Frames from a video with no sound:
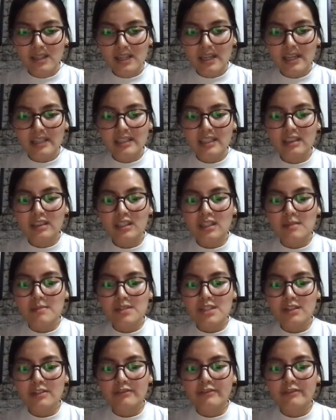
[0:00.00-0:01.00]
and in
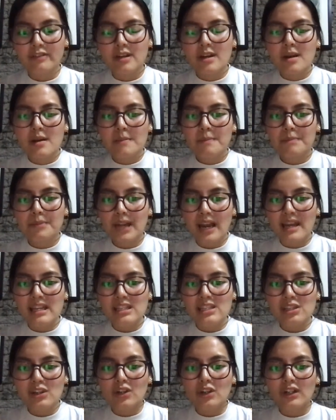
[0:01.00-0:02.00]
terms of
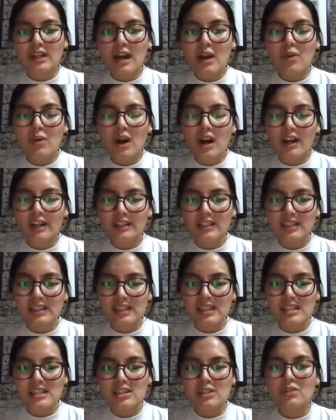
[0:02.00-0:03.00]
price, or how hard it
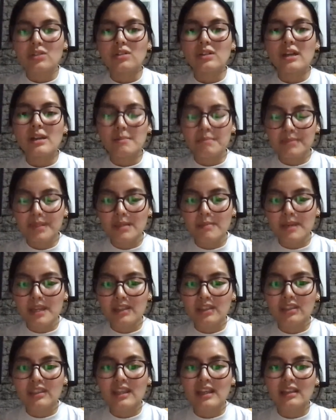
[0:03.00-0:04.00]
is to
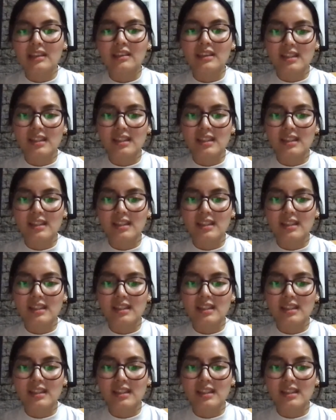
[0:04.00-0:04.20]
implement that